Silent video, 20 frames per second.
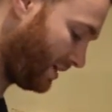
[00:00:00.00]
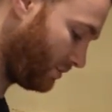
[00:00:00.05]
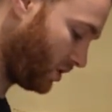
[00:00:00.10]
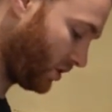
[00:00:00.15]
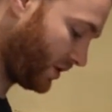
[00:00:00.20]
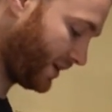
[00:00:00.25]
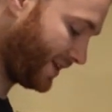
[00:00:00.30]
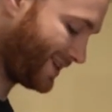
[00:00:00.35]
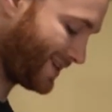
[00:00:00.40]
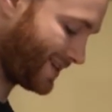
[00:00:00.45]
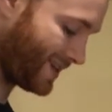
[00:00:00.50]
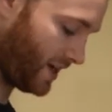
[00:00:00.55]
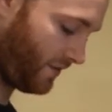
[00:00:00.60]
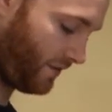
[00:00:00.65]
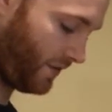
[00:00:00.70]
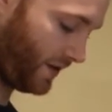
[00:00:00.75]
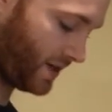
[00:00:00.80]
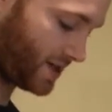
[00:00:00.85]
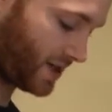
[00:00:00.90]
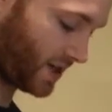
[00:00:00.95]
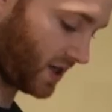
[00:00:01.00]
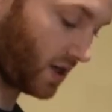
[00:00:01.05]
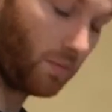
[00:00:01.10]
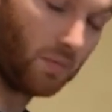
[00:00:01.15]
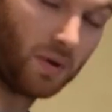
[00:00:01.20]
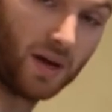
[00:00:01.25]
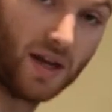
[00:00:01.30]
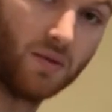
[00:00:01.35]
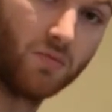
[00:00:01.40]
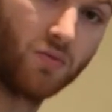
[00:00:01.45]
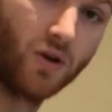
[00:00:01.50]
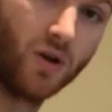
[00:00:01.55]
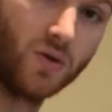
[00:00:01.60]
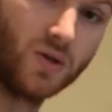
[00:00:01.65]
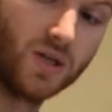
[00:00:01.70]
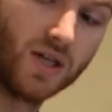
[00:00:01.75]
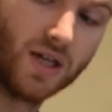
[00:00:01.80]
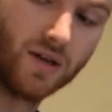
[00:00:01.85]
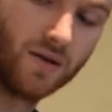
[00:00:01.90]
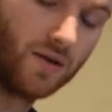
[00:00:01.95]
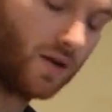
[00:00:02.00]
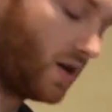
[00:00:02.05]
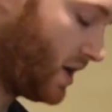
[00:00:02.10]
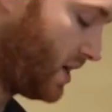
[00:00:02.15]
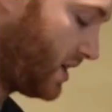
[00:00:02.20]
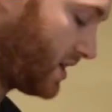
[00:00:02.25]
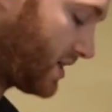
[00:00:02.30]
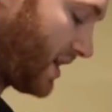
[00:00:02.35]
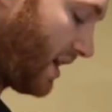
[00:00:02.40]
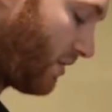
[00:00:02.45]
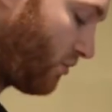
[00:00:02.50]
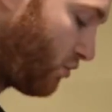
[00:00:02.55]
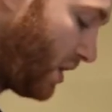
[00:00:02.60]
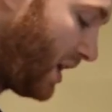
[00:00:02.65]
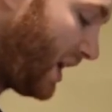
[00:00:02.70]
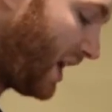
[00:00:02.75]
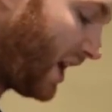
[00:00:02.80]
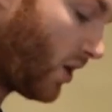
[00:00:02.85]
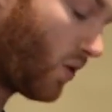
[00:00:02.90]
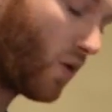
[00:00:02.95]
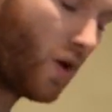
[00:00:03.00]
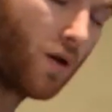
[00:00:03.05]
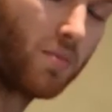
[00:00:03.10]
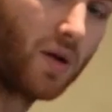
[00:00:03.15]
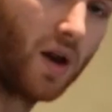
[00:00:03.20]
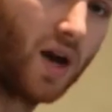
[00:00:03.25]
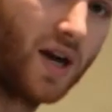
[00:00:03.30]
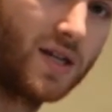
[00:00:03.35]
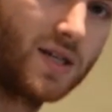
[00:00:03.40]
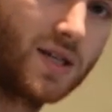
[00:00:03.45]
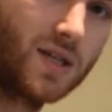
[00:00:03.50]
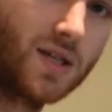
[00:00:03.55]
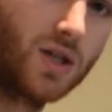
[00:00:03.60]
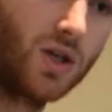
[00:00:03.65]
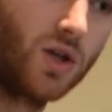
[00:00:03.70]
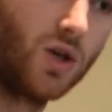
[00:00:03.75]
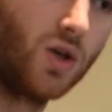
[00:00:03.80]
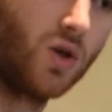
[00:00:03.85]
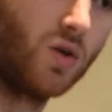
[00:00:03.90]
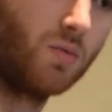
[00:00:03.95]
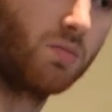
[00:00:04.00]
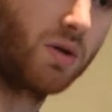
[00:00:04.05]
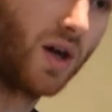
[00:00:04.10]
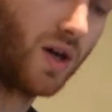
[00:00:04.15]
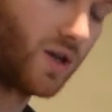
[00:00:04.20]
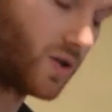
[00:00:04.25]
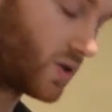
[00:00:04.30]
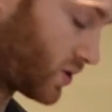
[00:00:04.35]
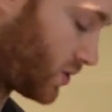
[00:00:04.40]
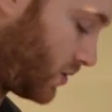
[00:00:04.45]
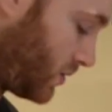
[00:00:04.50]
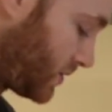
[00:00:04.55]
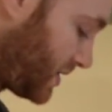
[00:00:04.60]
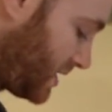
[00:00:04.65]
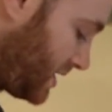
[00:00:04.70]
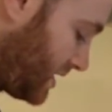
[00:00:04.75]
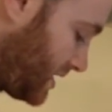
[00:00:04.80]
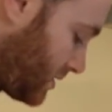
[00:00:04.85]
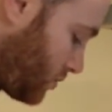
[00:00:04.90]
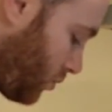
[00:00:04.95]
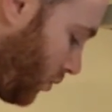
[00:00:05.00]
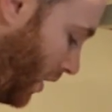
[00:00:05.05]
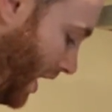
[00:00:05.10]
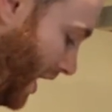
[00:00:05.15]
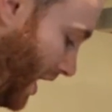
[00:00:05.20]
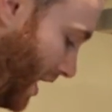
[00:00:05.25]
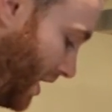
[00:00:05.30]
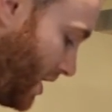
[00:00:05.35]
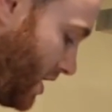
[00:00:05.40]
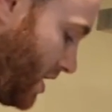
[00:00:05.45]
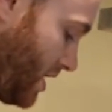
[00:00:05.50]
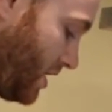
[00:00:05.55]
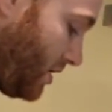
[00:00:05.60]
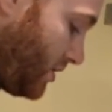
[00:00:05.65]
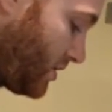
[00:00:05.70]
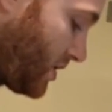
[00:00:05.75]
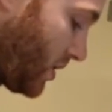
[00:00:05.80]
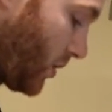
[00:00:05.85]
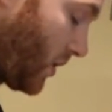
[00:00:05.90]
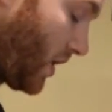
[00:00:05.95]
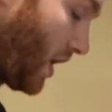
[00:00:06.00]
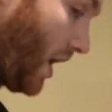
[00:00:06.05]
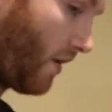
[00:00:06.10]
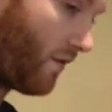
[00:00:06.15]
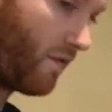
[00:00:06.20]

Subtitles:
I'm looking to see if it's a complete protein. So that really only applies to plant sources where you don't get a